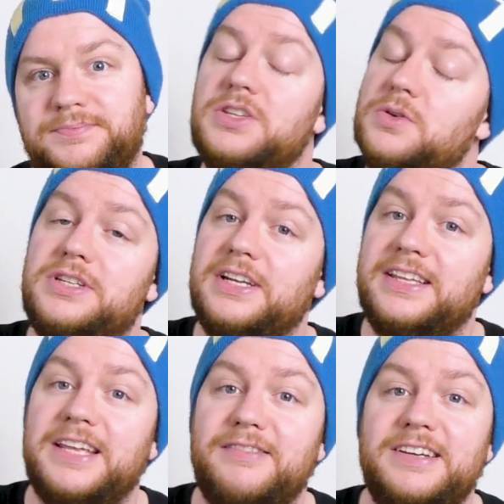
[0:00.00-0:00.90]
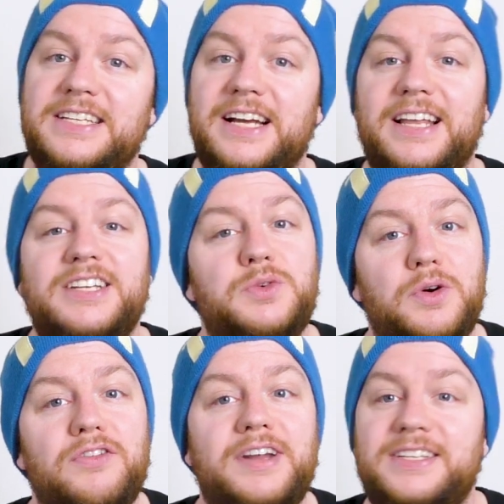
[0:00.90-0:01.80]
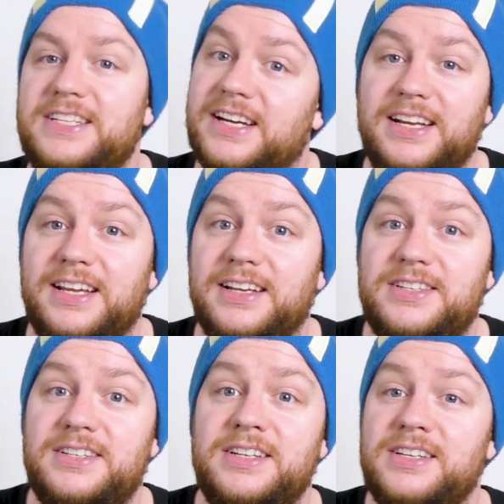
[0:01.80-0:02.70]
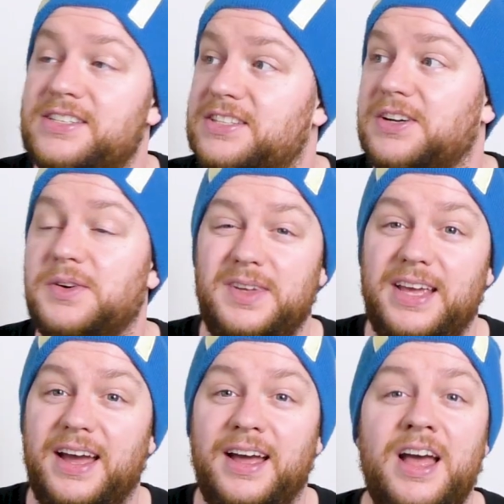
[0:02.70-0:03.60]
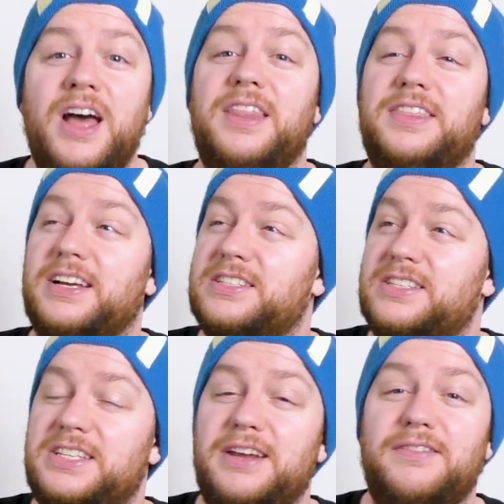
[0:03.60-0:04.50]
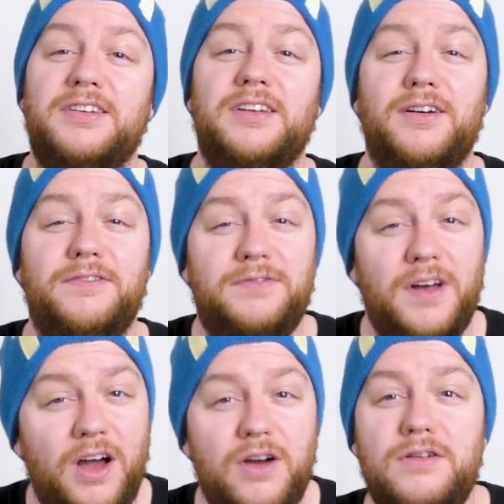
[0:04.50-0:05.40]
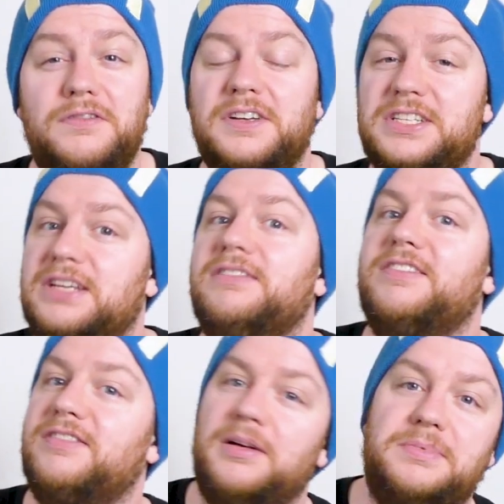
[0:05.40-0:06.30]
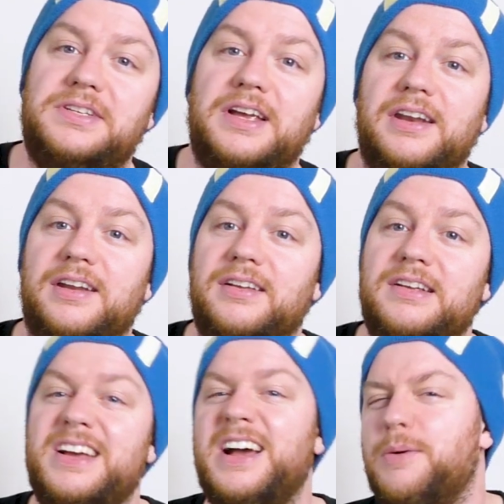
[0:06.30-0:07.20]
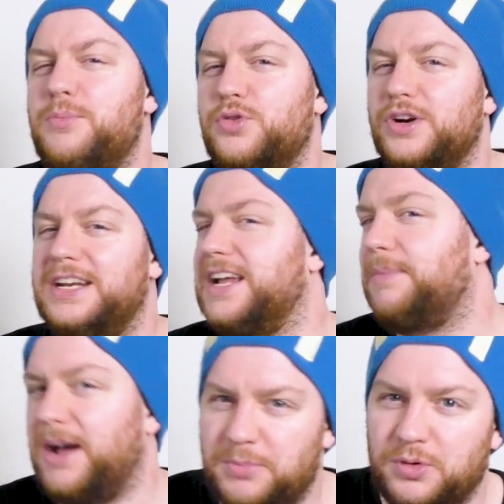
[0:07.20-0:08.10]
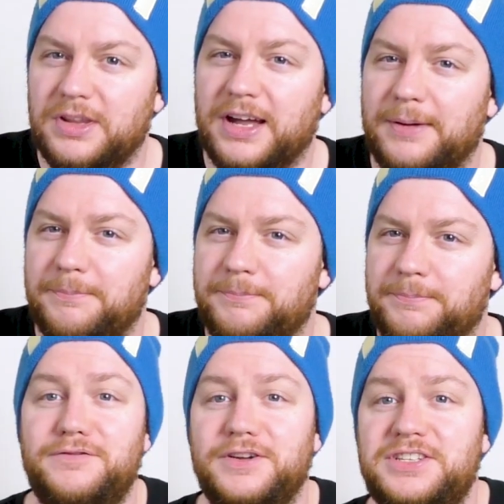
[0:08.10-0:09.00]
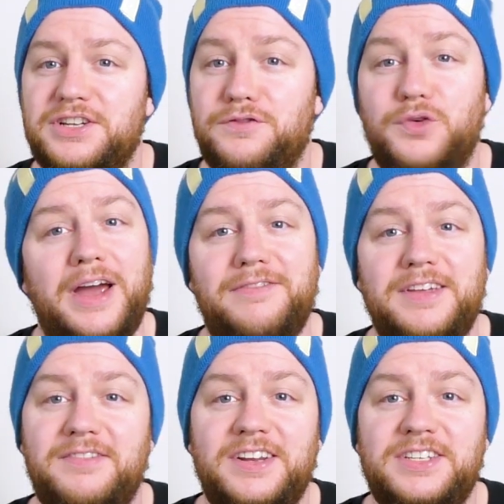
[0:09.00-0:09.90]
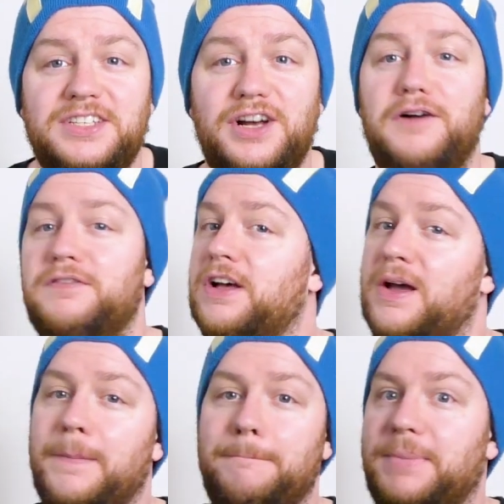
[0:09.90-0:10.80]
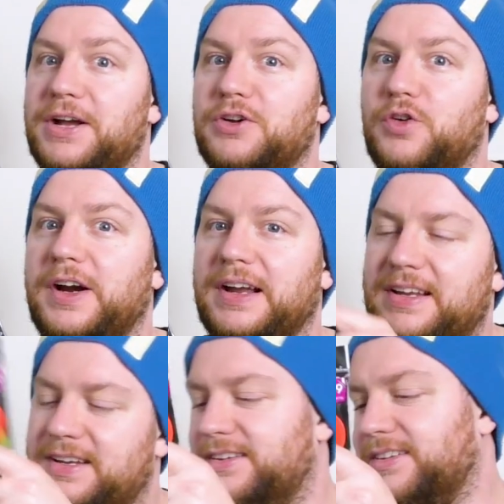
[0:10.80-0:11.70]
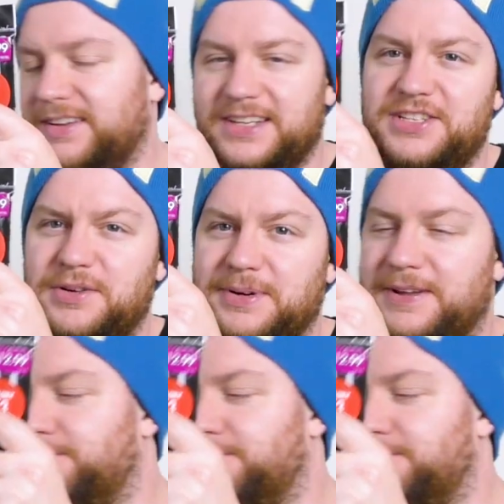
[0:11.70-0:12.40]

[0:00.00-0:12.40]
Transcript: Usually they retail at $12.99 each, so yeah, that's a saving of over 75%. Pretty damn happy with that. First off, we have the adventures of Pickle Rick. Let's open it.